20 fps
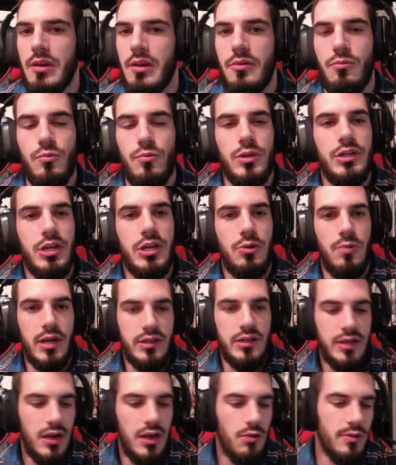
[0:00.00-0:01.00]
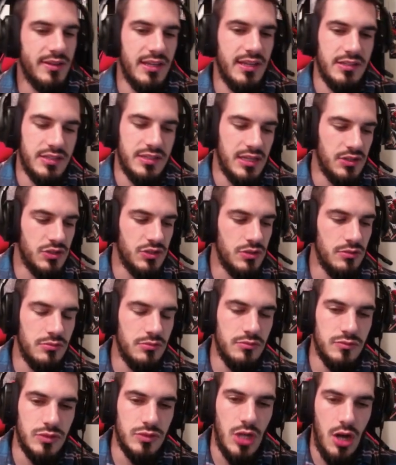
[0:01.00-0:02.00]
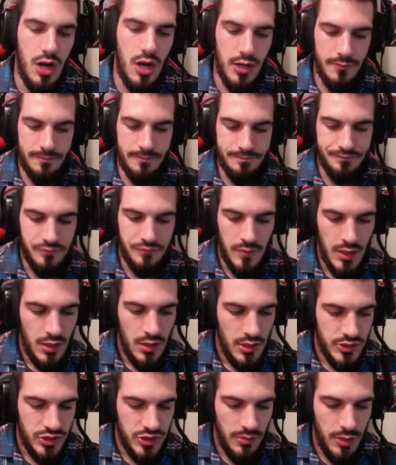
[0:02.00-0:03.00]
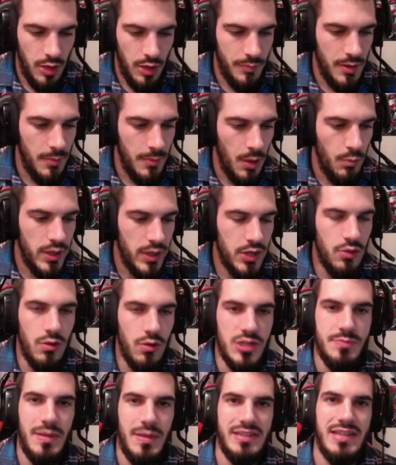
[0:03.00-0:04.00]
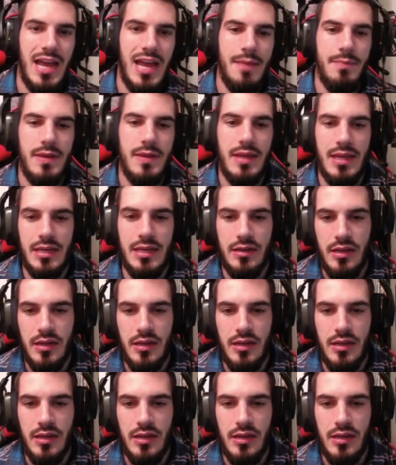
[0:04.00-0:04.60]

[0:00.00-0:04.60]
really quickly. I don't want things to get too long. So I'm going to open up my weak cores by typing in,